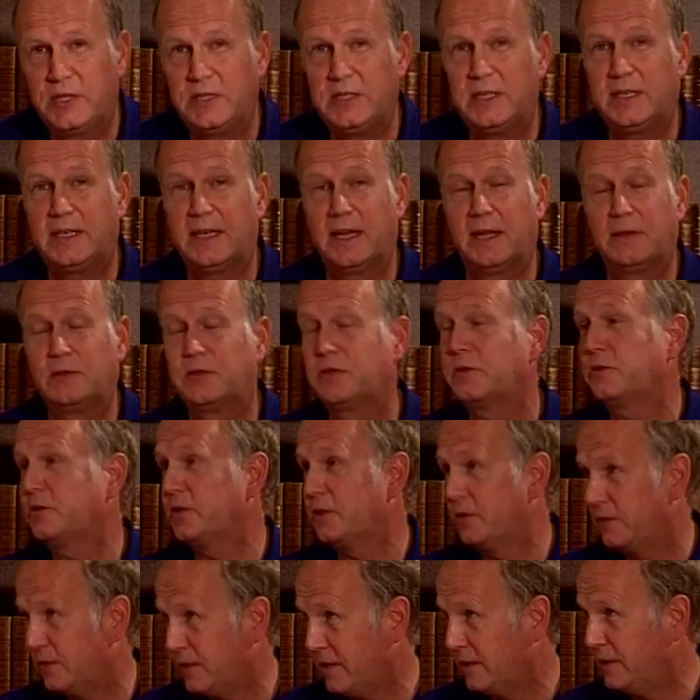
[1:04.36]
City Council.
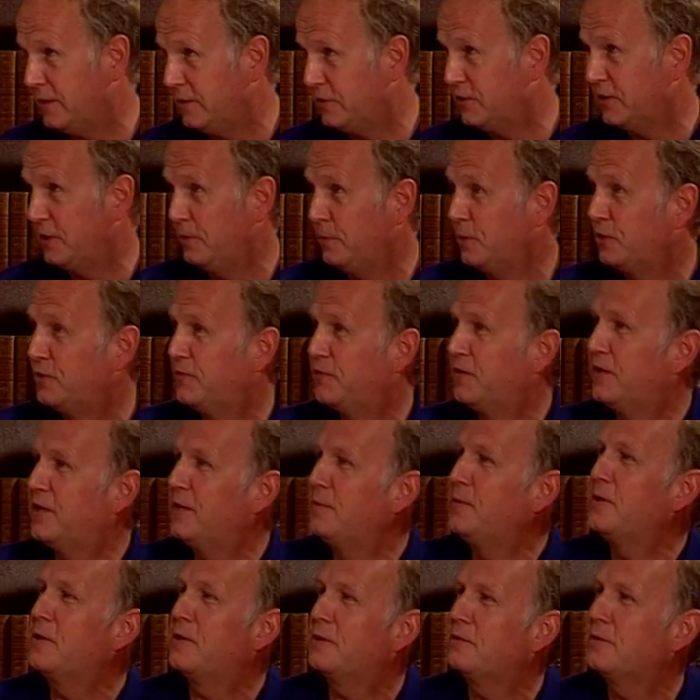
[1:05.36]
So thank you so much for
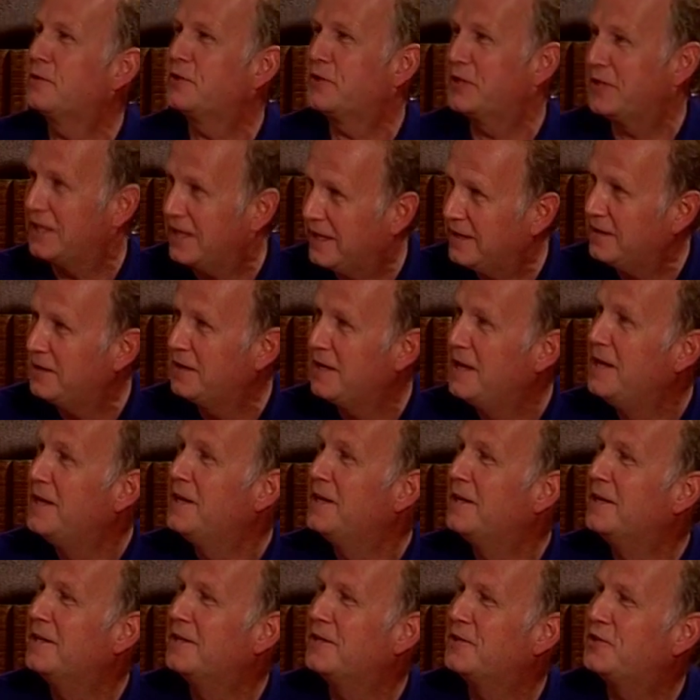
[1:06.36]
coming across again
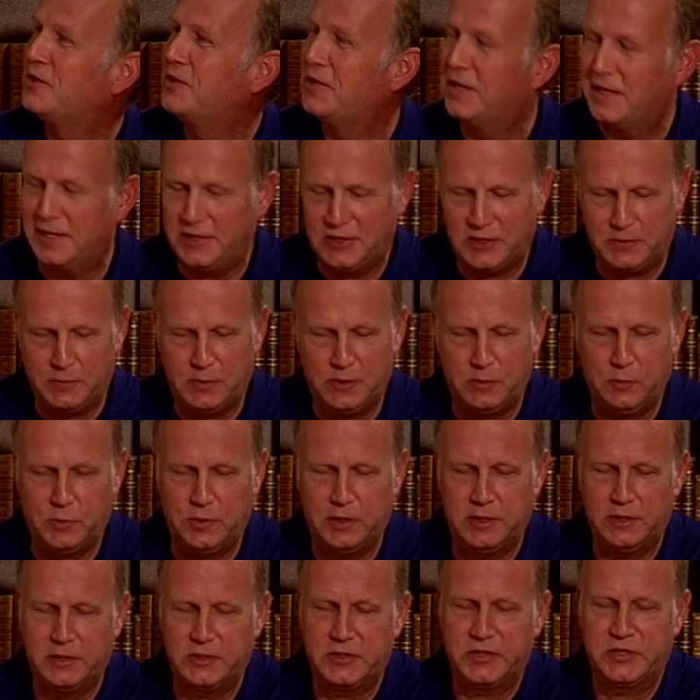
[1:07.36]
today to be
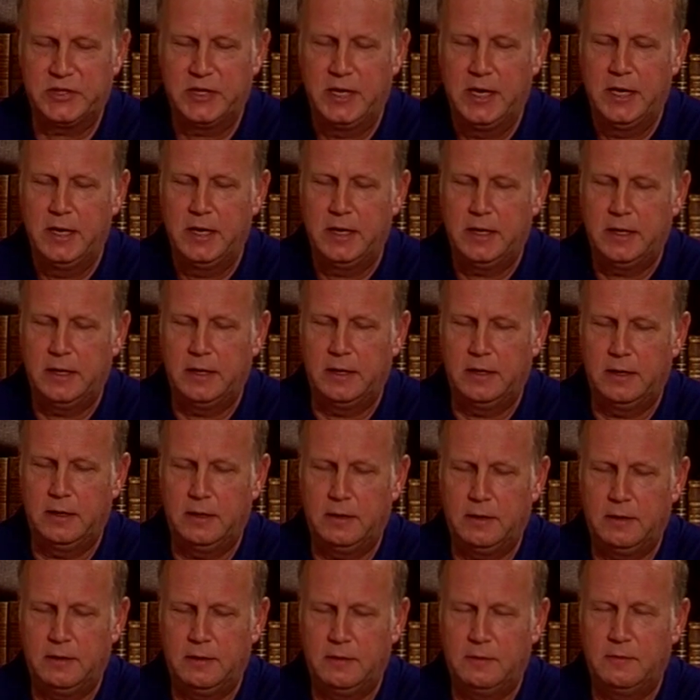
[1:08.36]
with us.
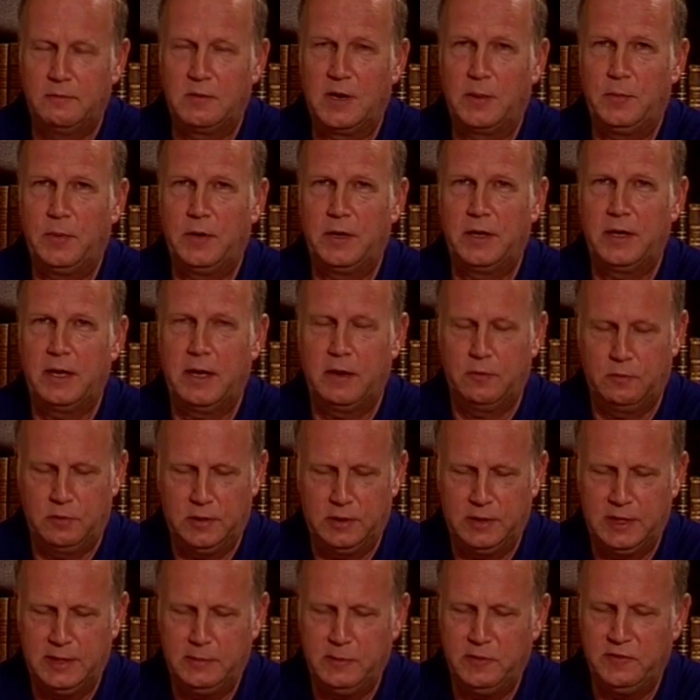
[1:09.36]
Rabbi
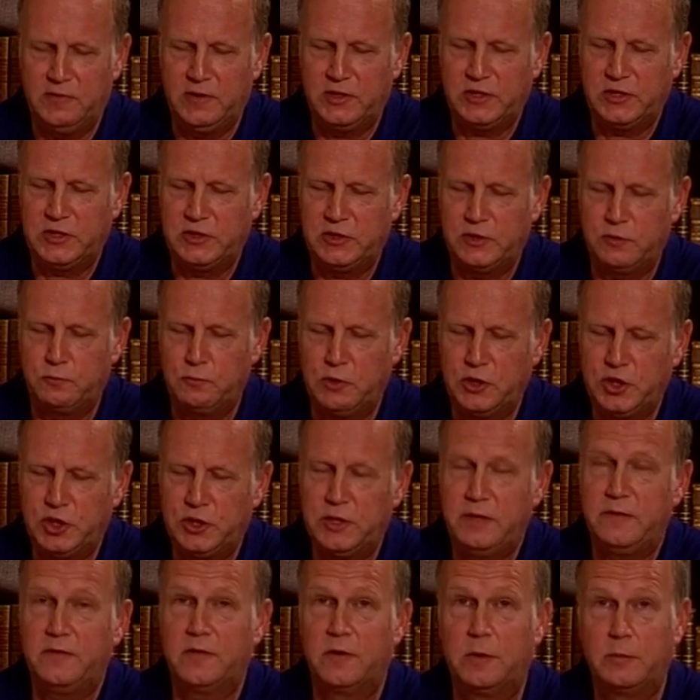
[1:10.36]
Aharon Leibowitz is
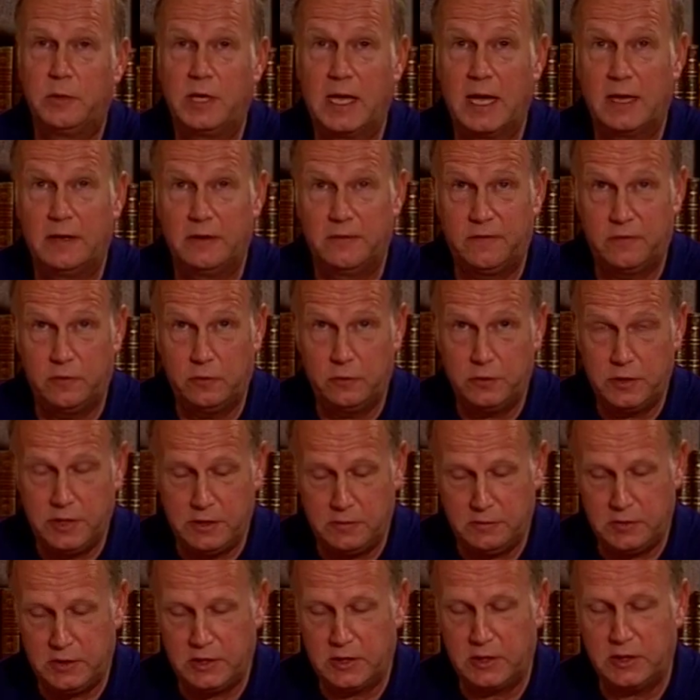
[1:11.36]
originally from
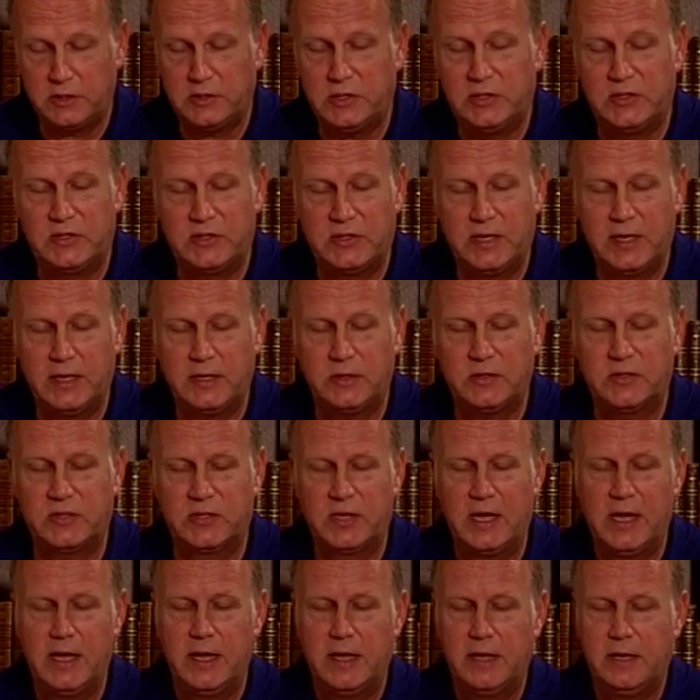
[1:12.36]
California in the United
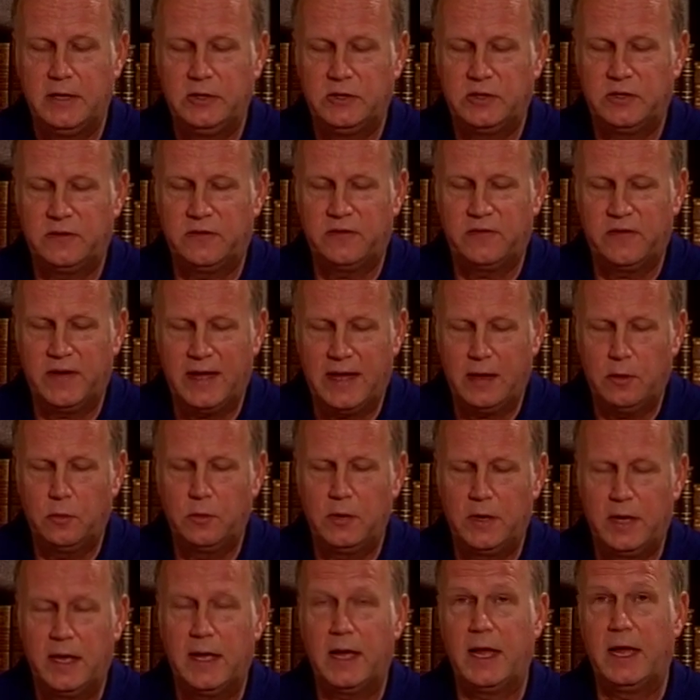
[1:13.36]
States. He's the
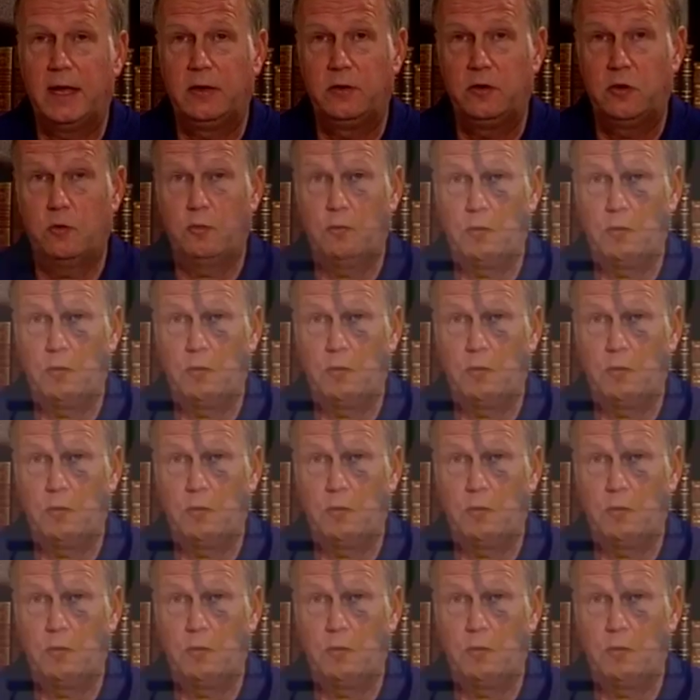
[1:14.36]
founder and